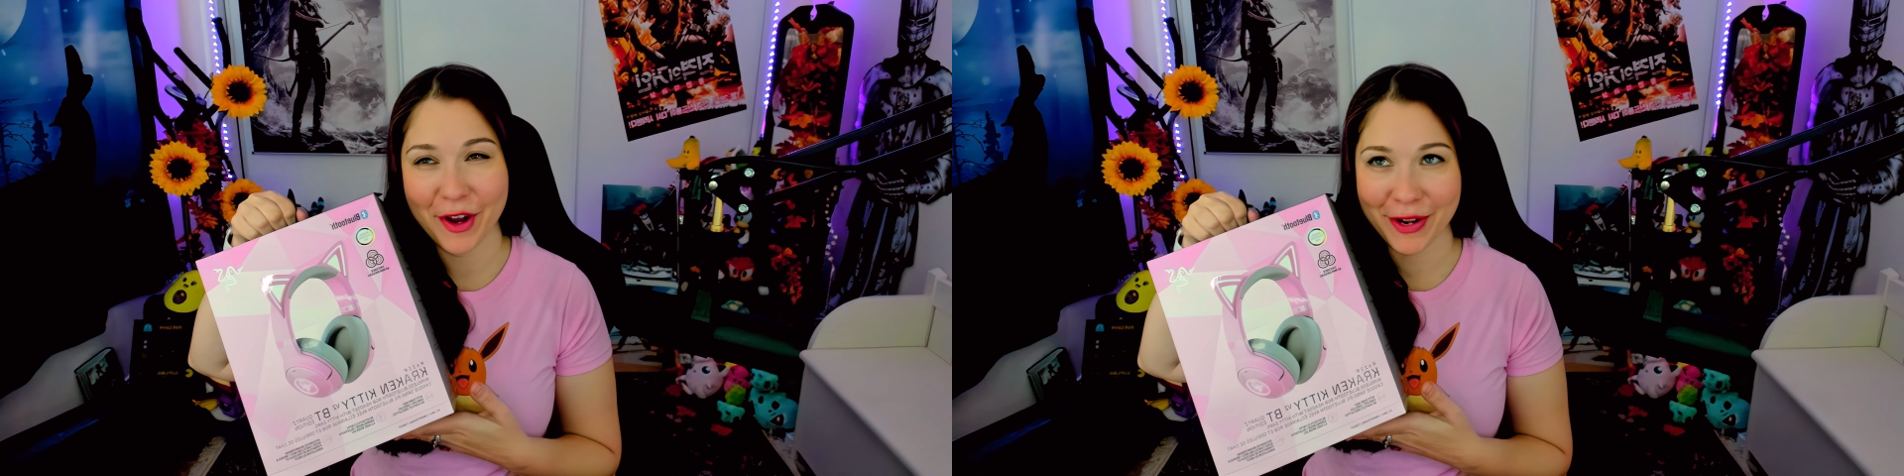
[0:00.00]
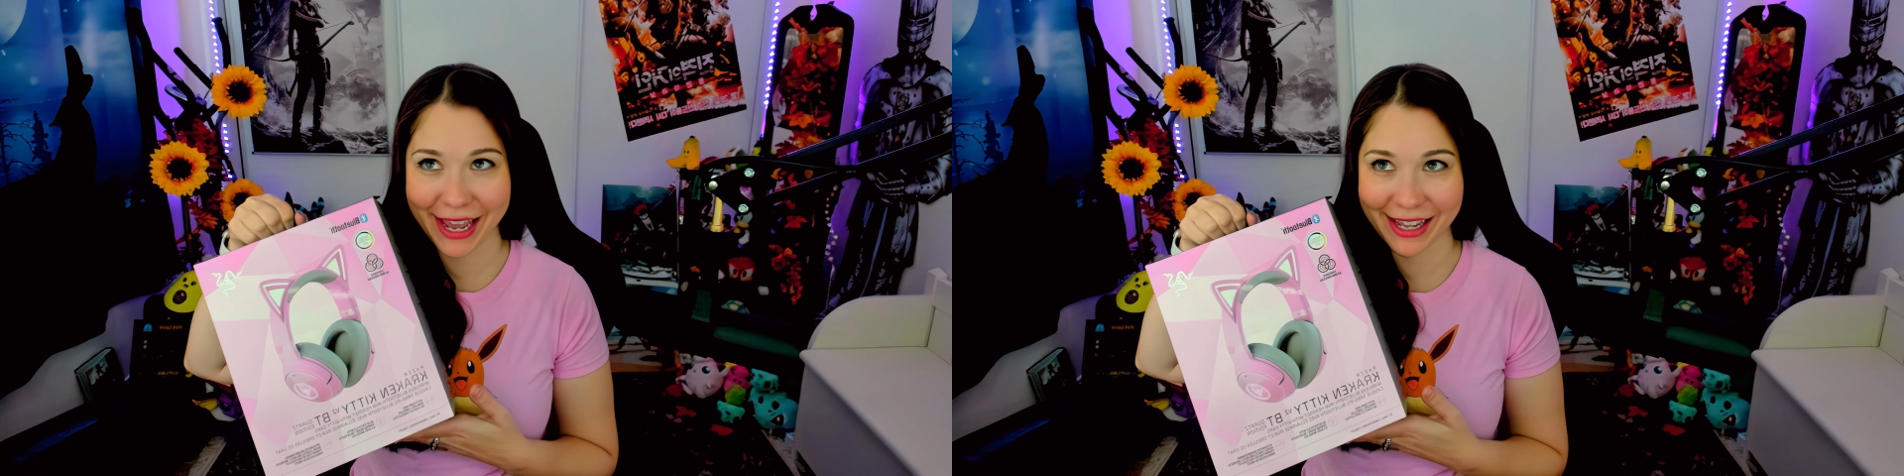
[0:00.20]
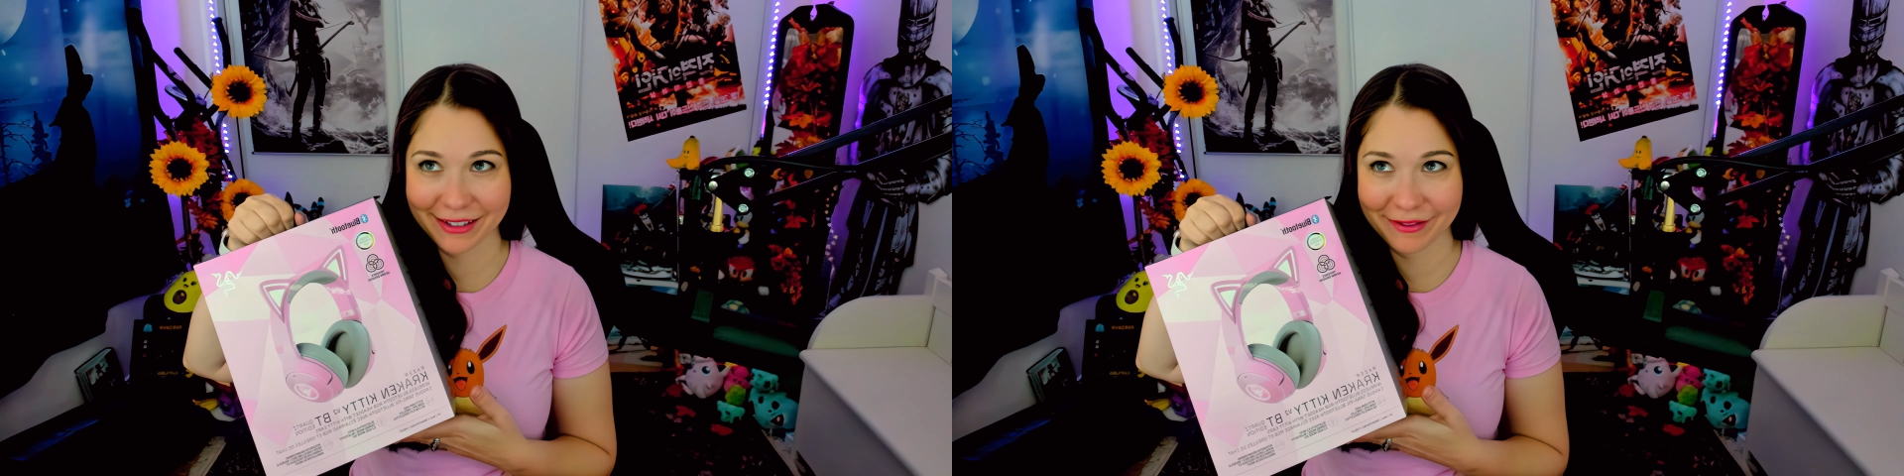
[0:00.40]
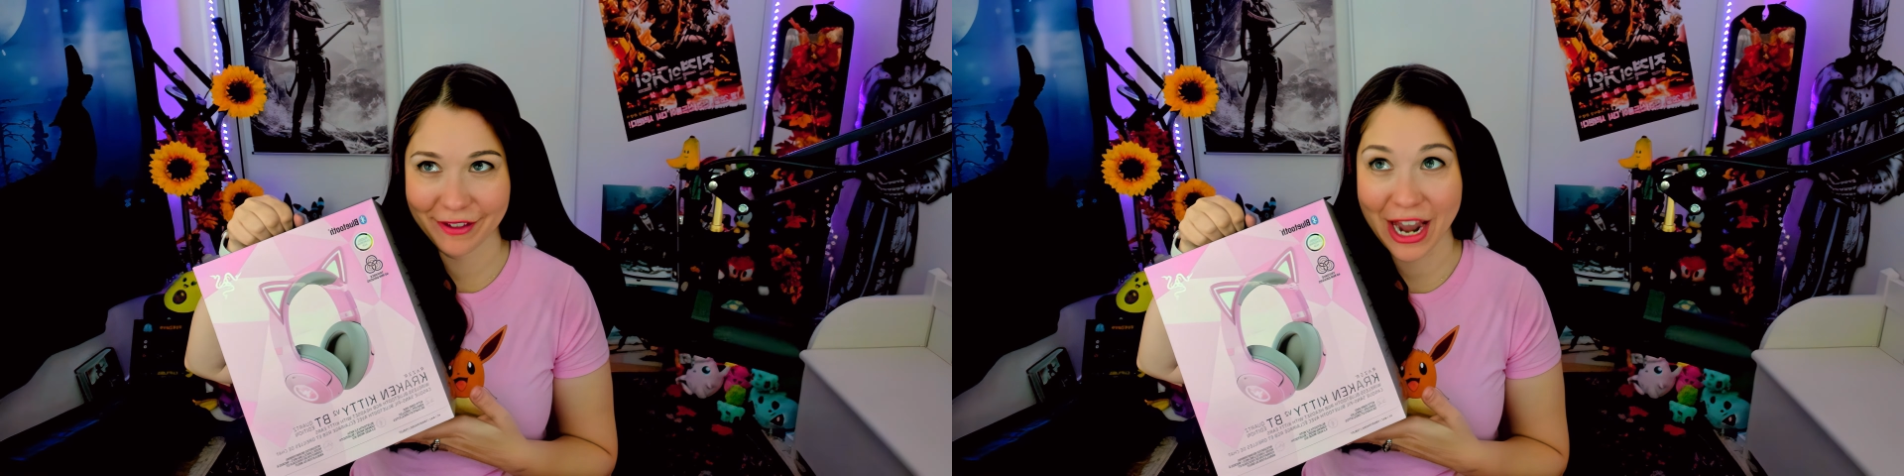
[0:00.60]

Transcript: Okay,